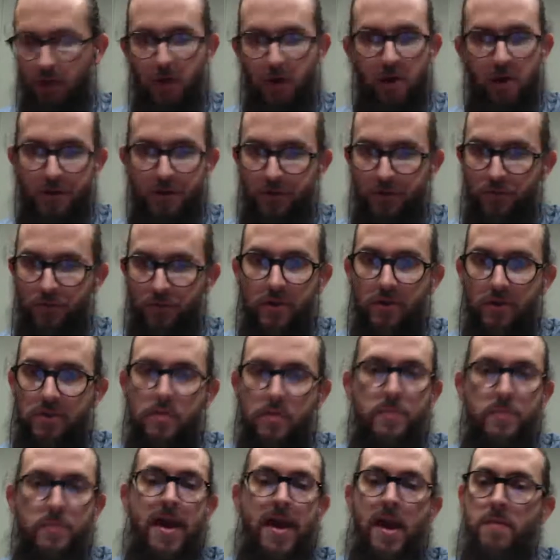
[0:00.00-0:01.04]
cluttered with
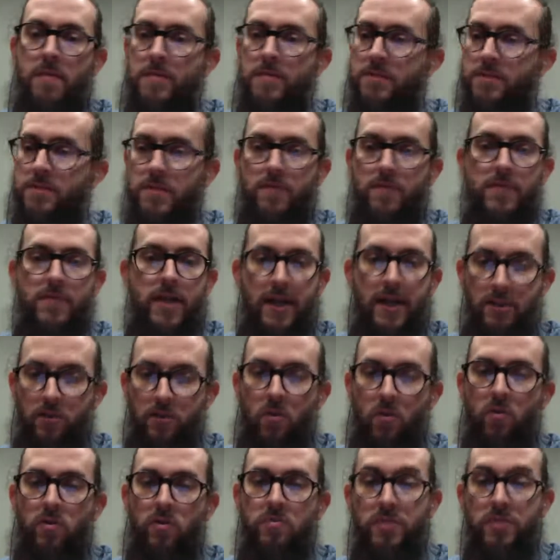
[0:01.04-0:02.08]
spam and stuff that I
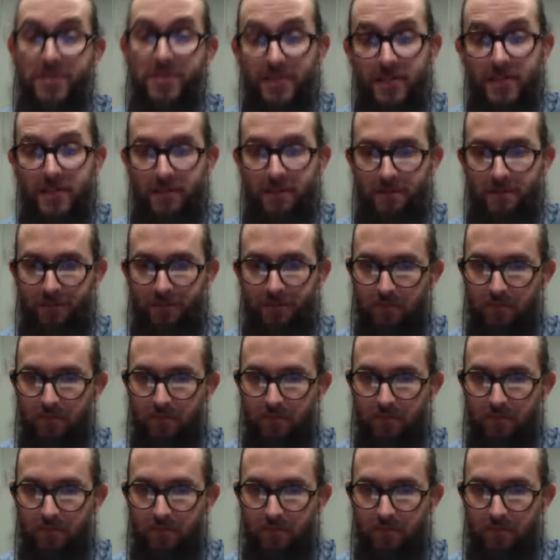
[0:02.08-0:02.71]
don't want, but still,